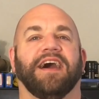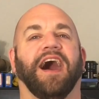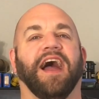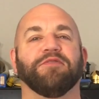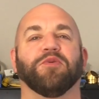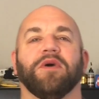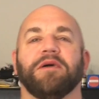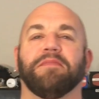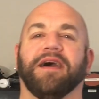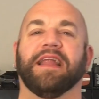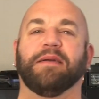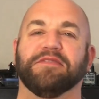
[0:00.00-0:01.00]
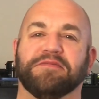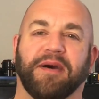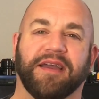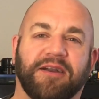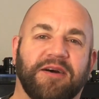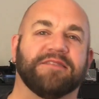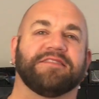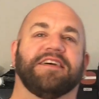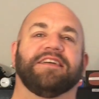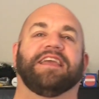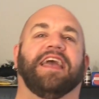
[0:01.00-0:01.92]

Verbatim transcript: Hi everyone, my name is Mike, call sign